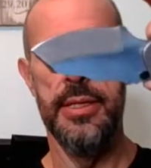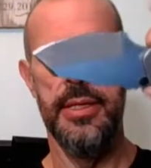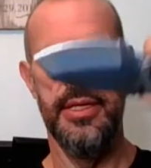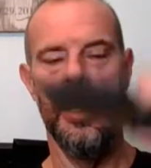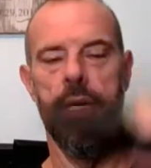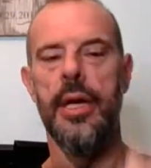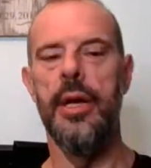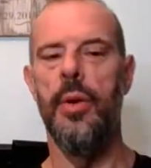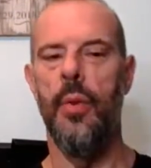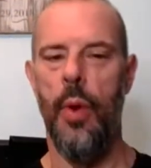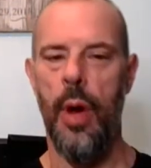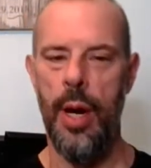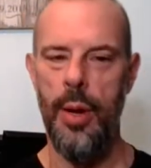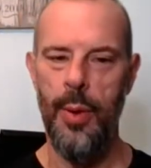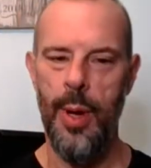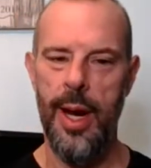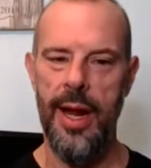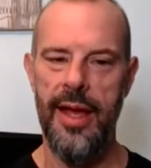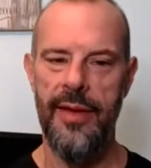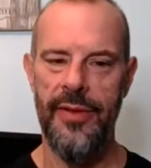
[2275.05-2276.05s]
You're going to want to
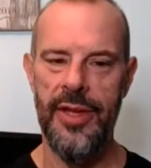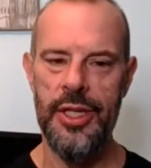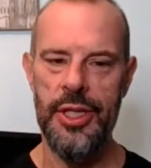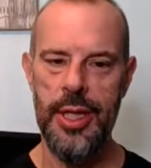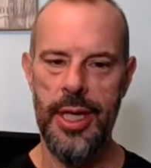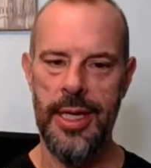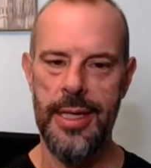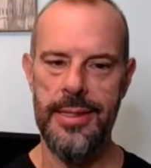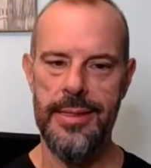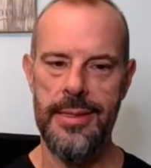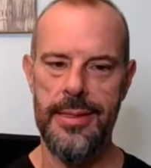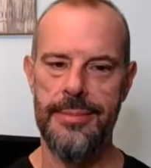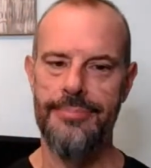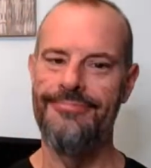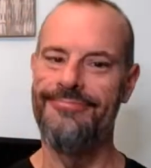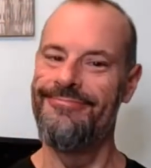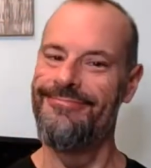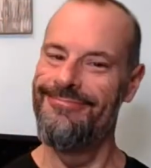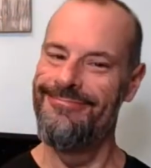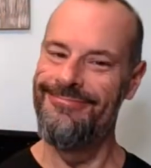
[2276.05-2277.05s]
wear heavy jeans.
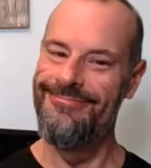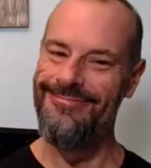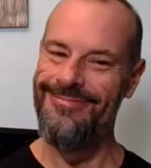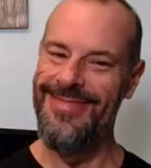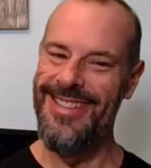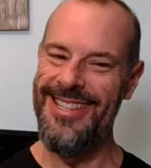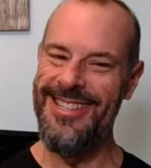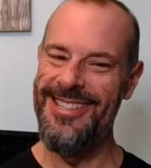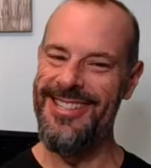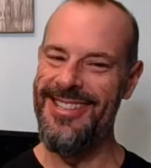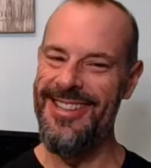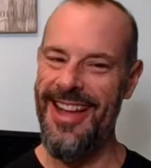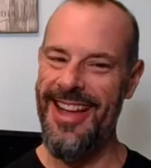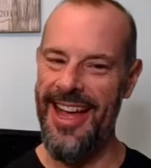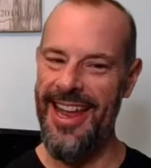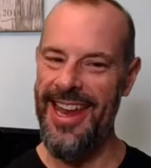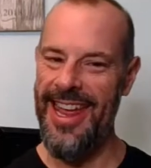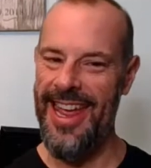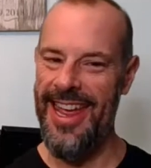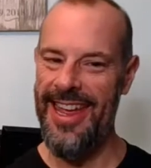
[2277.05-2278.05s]
This is
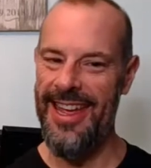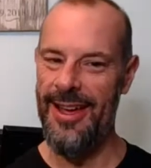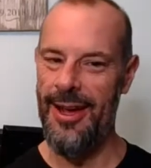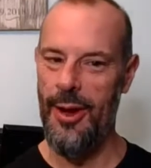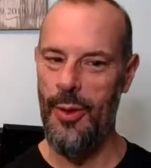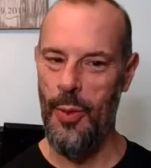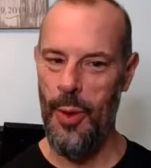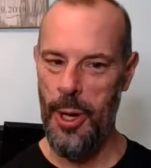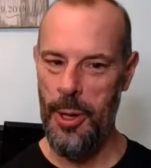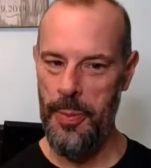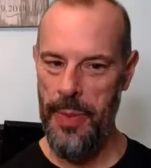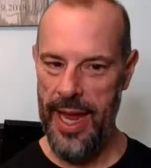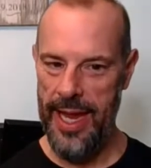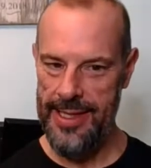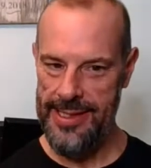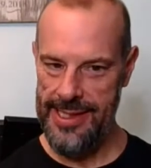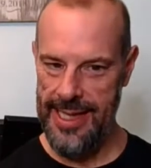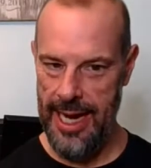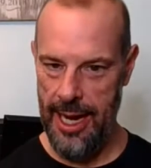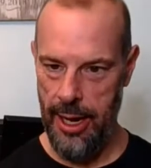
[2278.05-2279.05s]
not a work
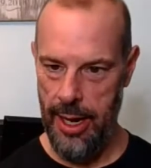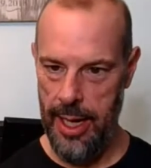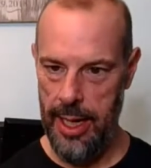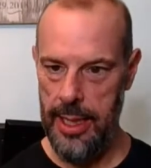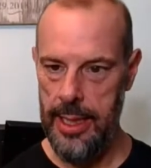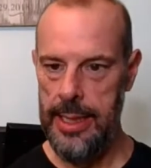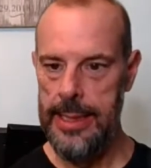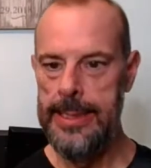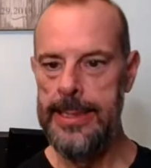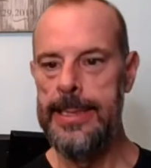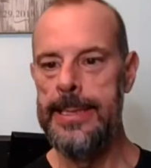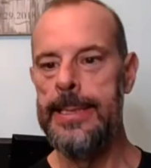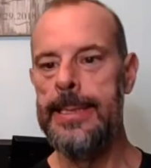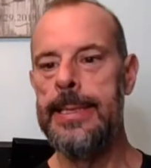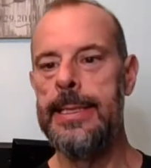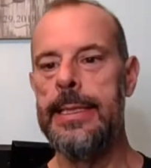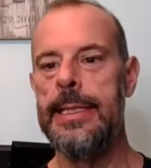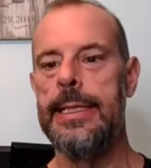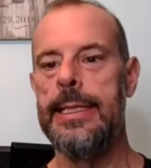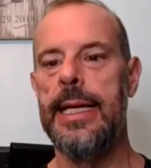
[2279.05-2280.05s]
pants carry.
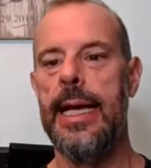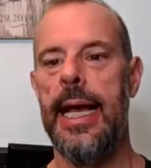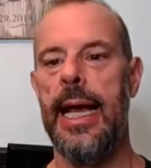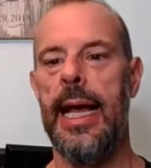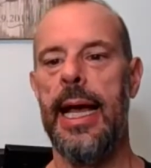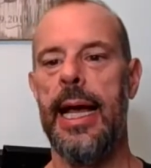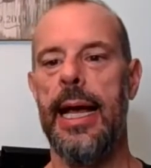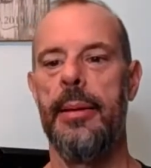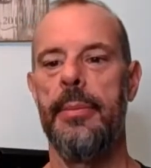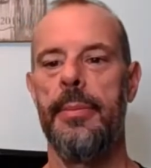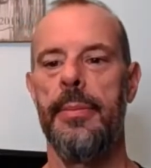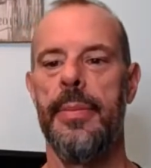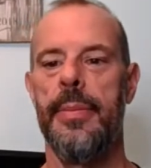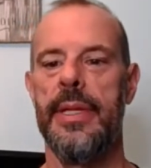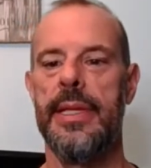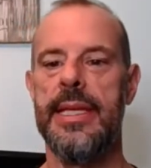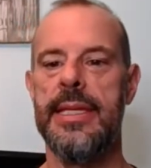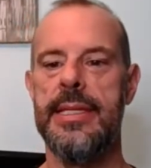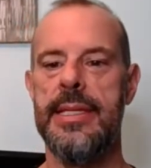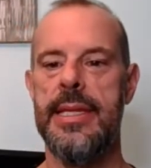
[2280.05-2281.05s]

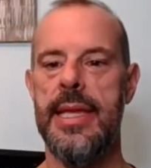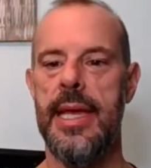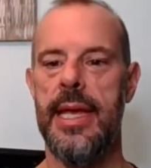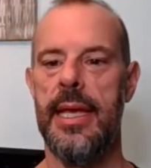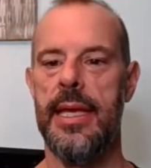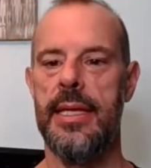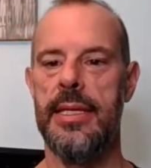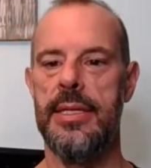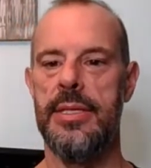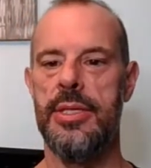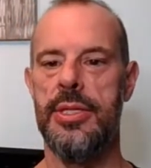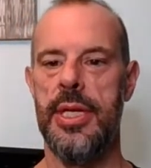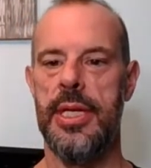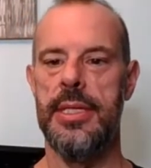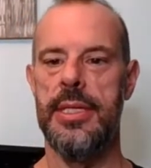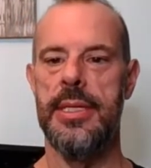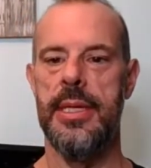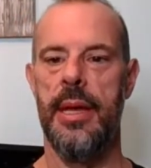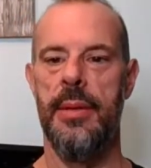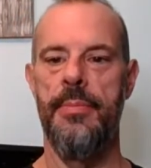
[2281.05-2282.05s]
But this thing is
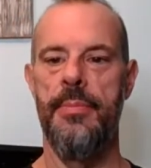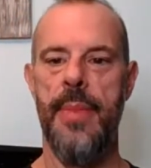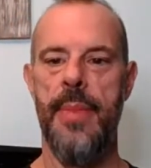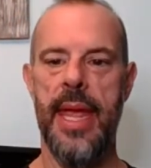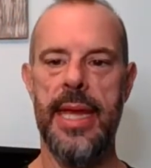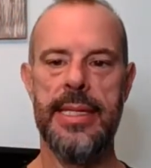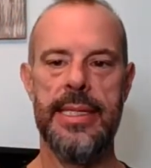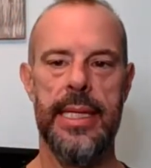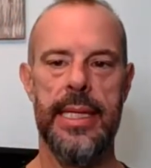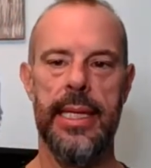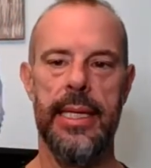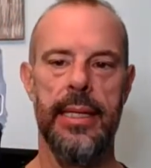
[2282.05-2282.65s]
just amazing.